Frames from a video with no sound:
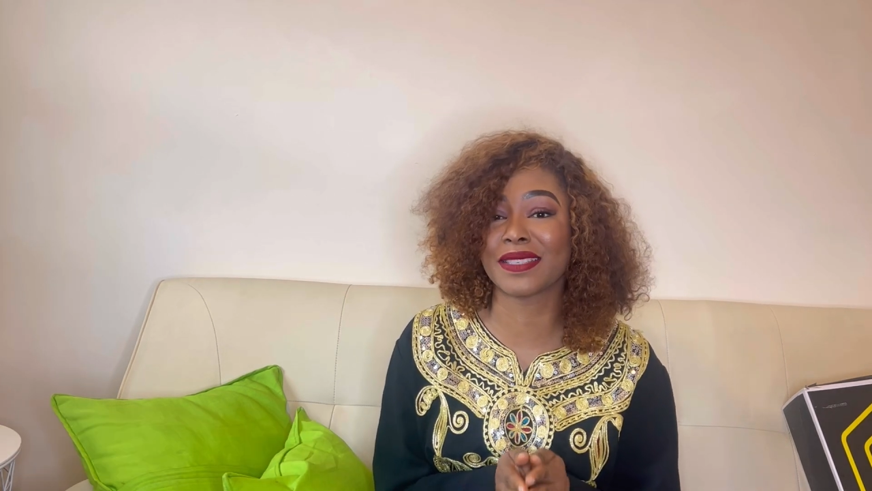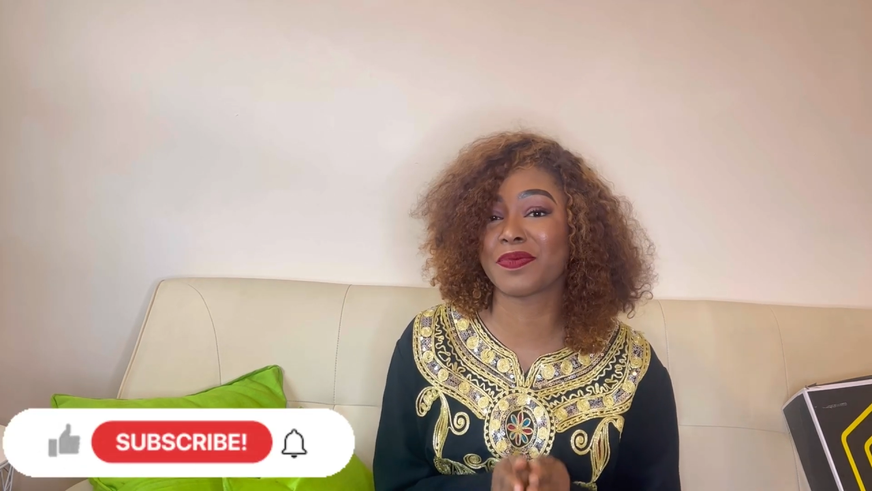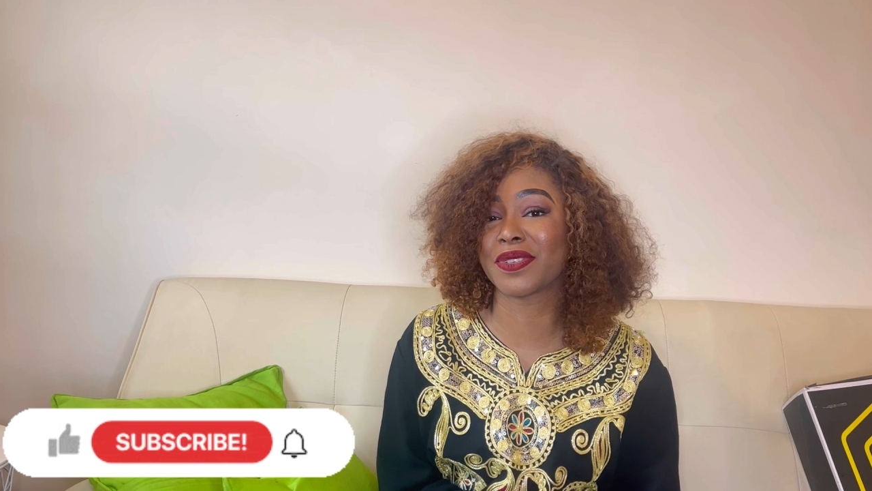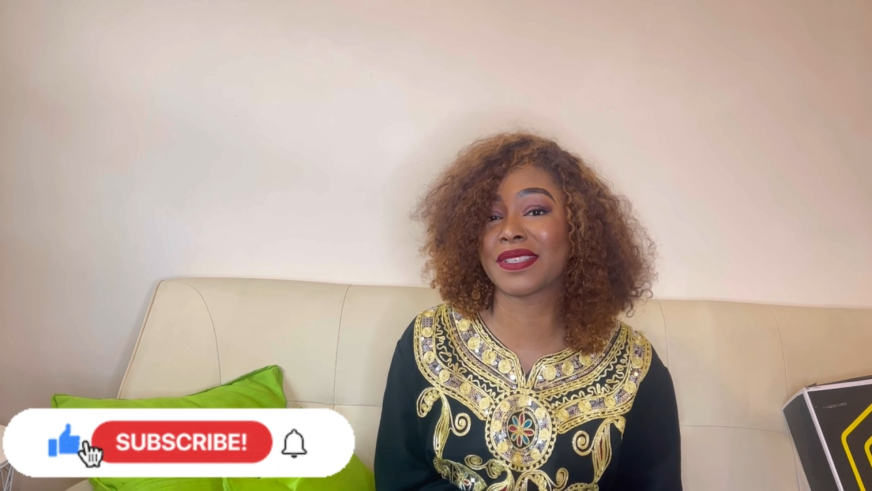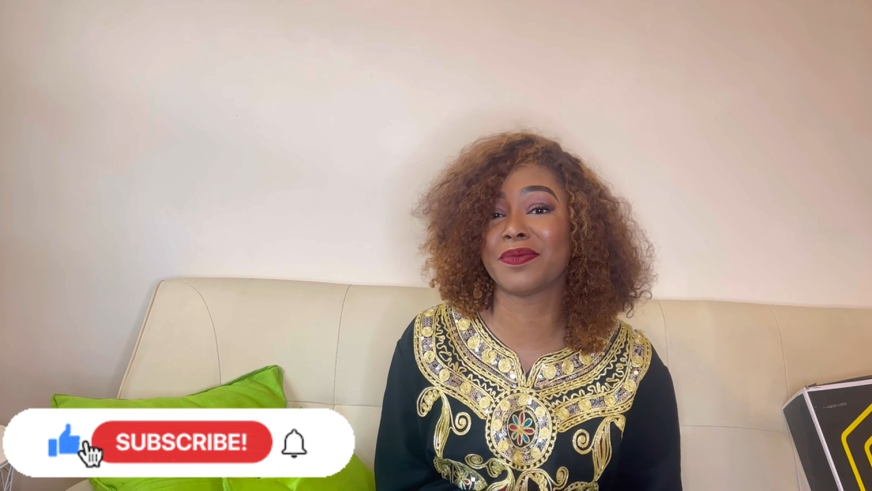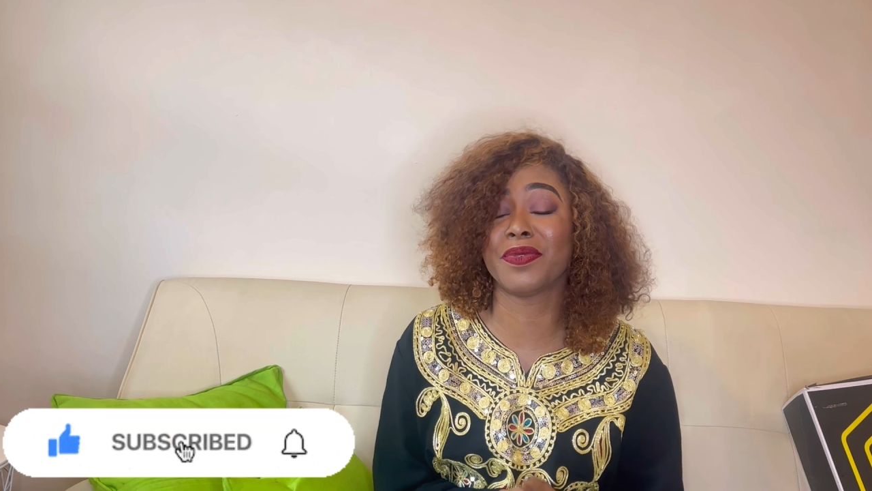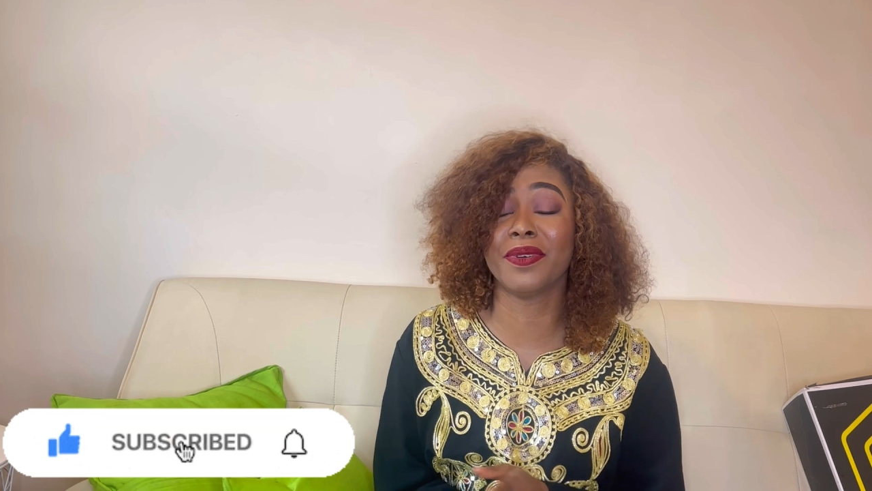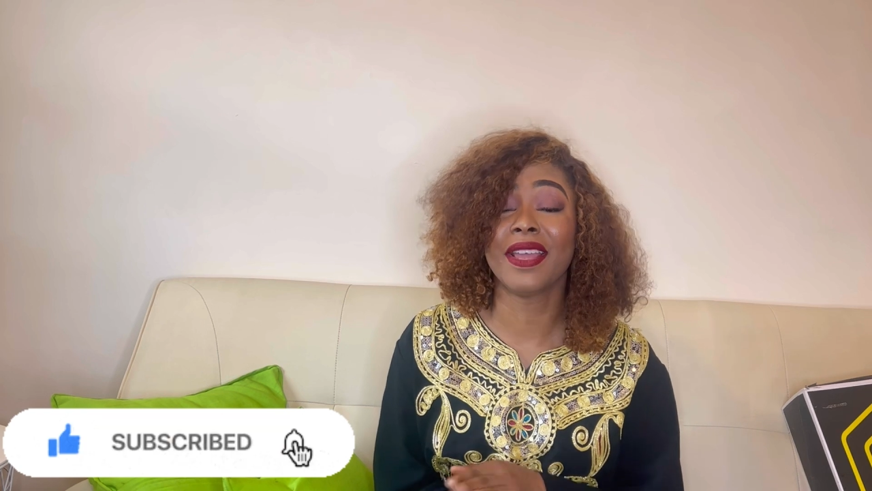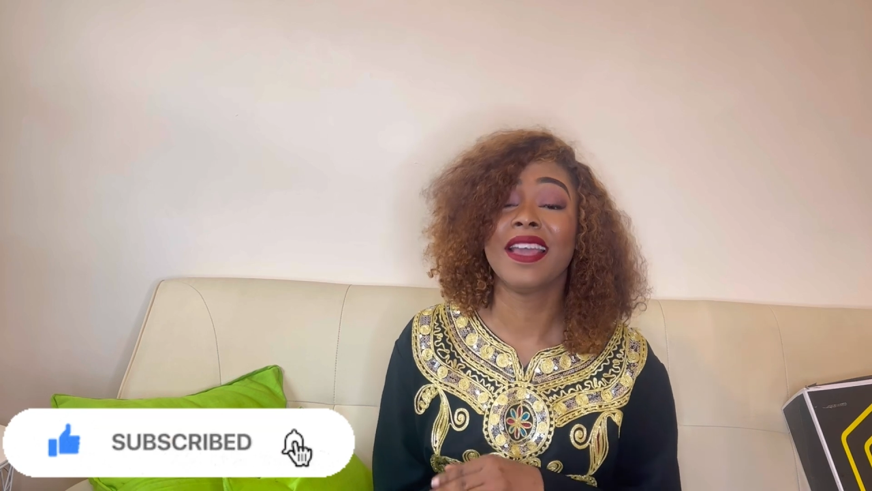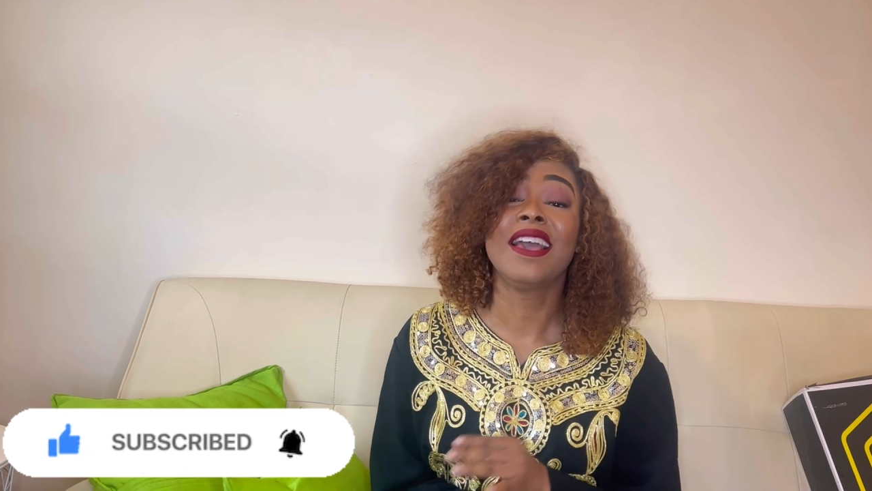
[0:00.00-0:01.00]
possible.
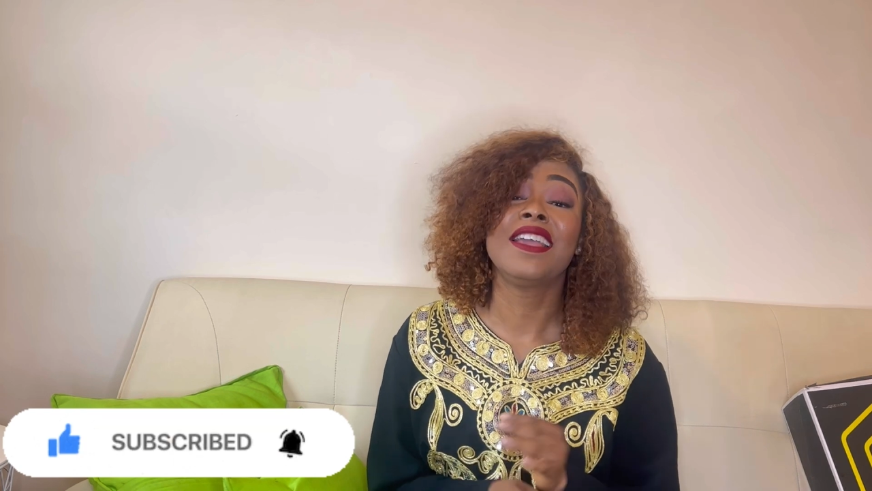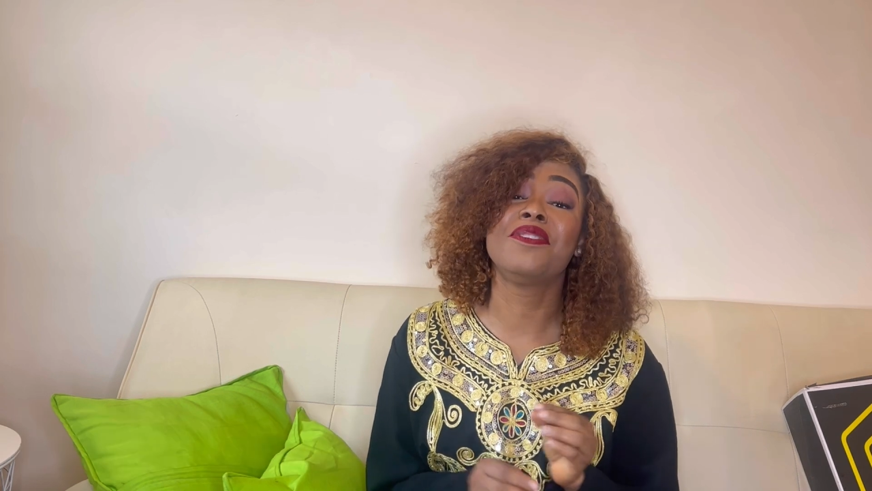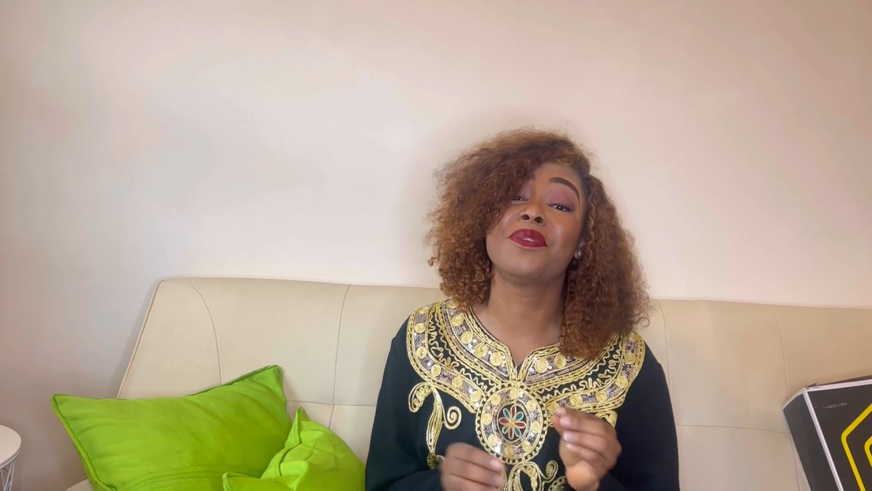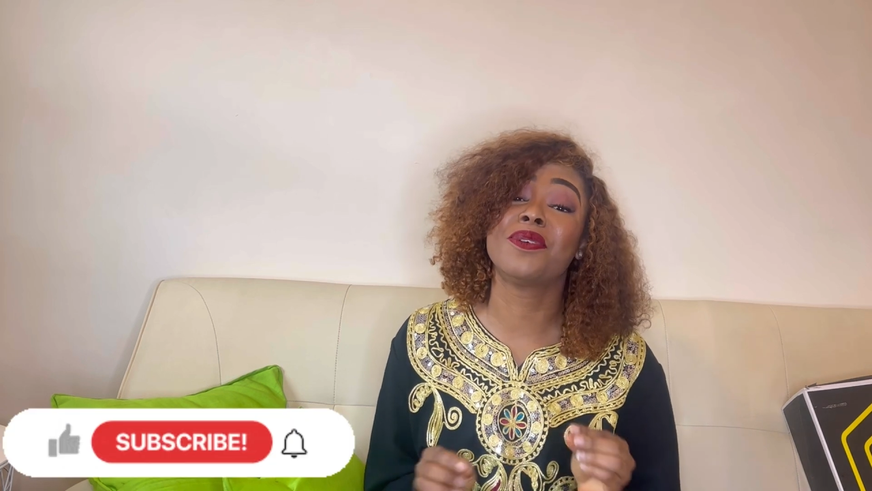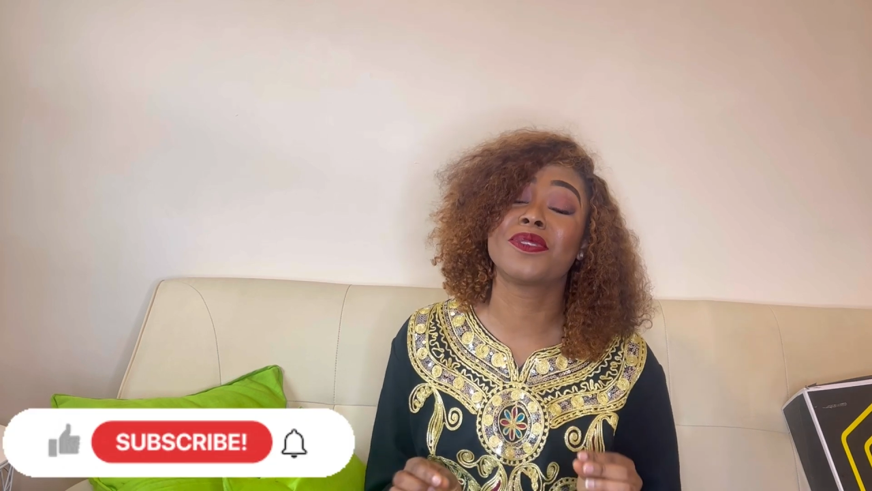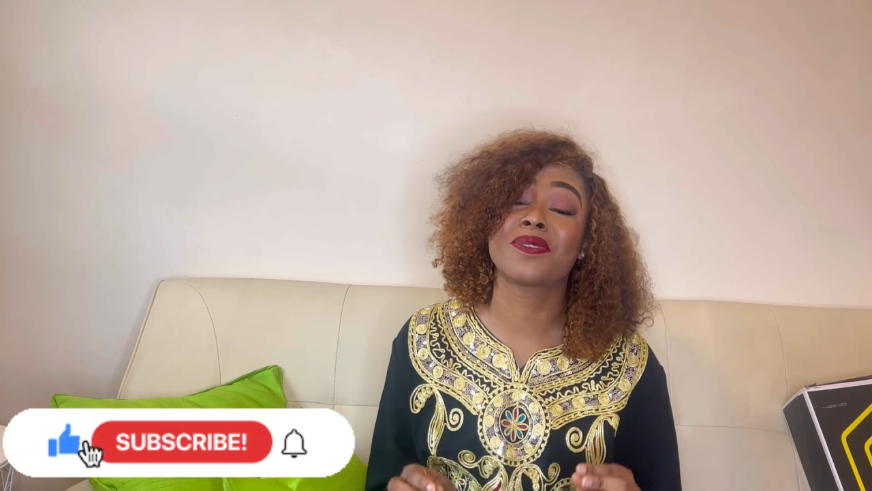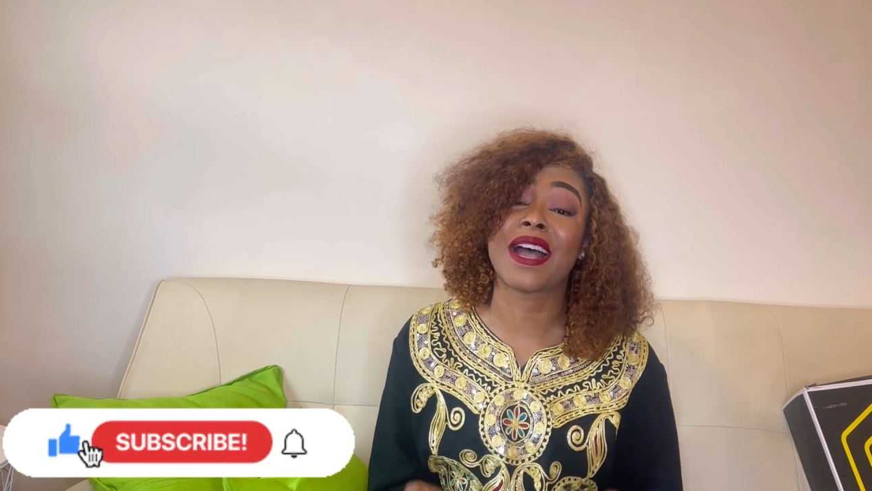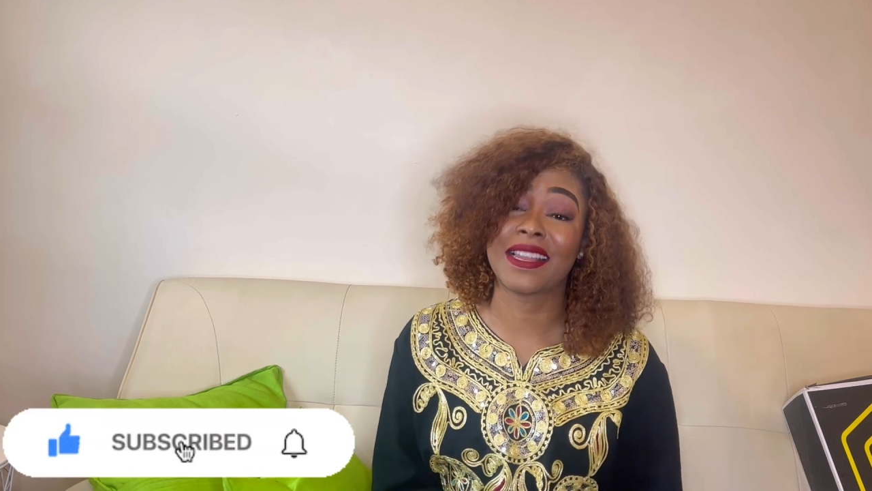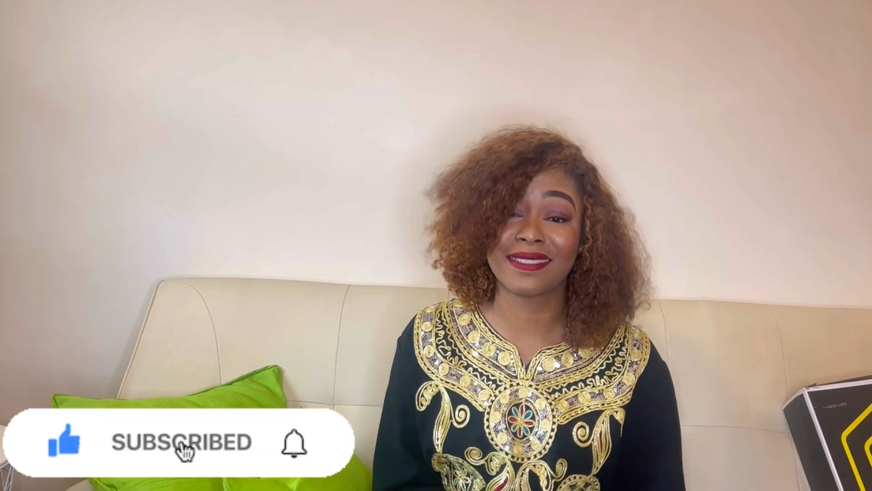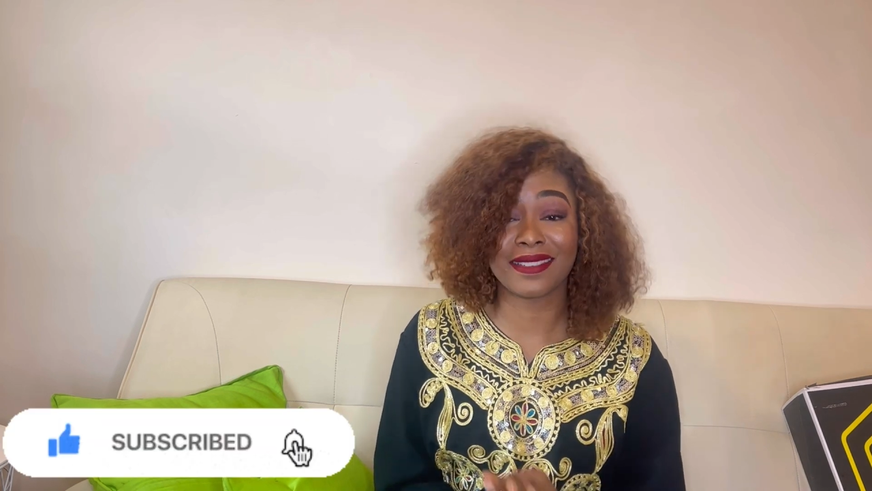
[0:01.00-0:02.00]
If you want to
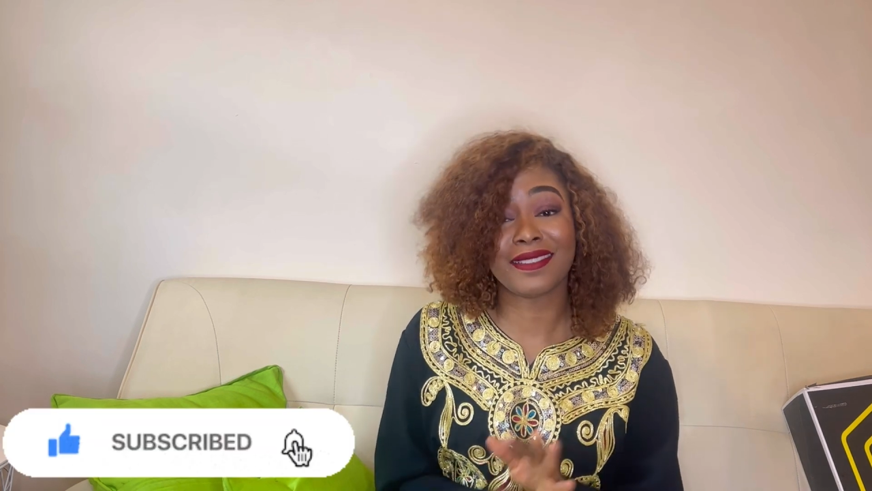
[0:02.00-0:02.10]
add